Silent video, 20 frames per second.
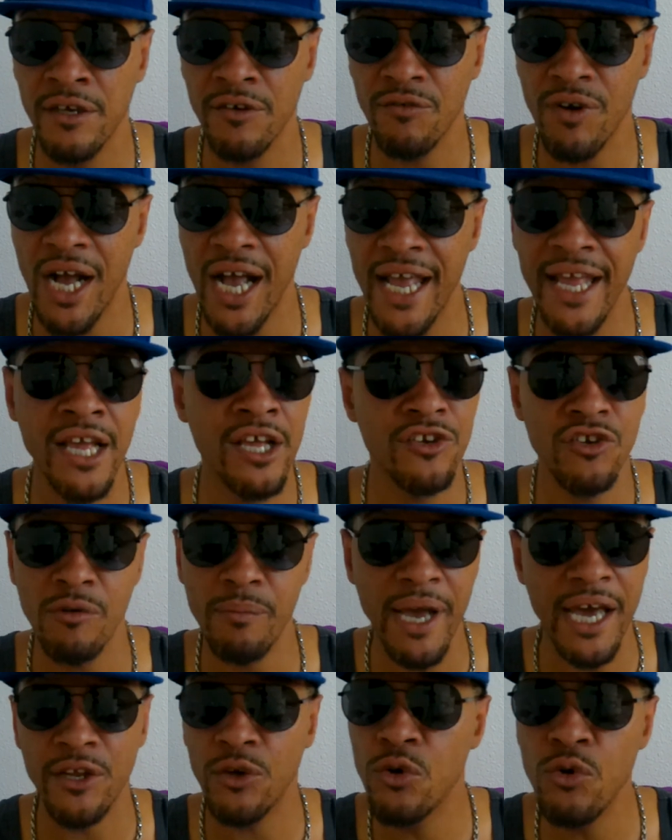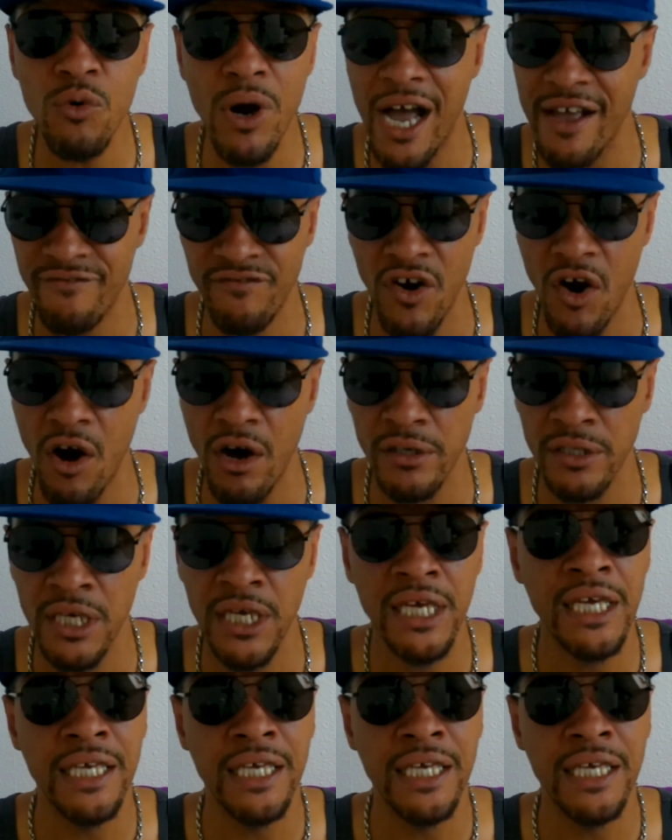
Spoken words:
right? No matter who I fought.